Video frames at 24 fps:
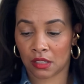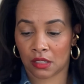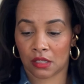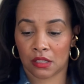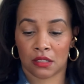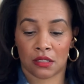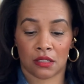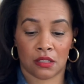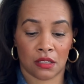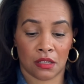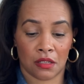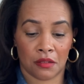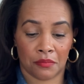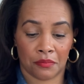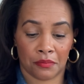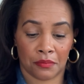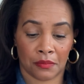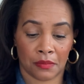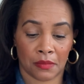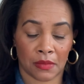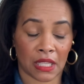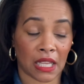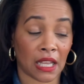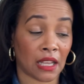Let's see.
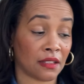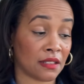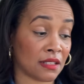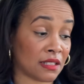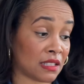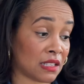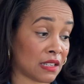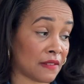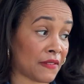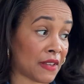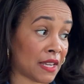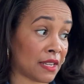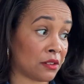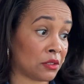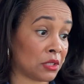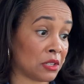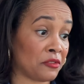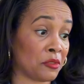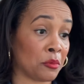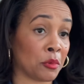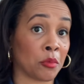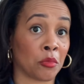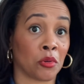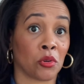A lot of this stuff I don't
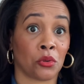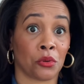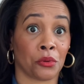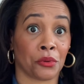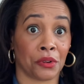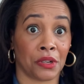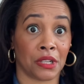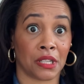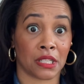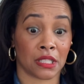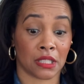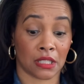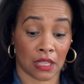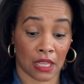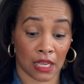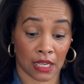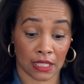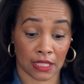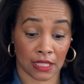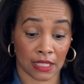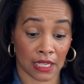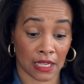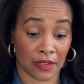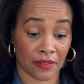even remember ordering because, like
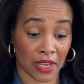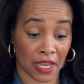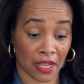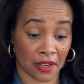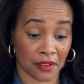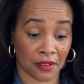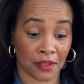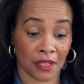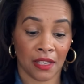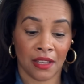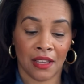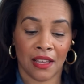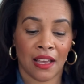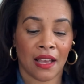I said, I've had it.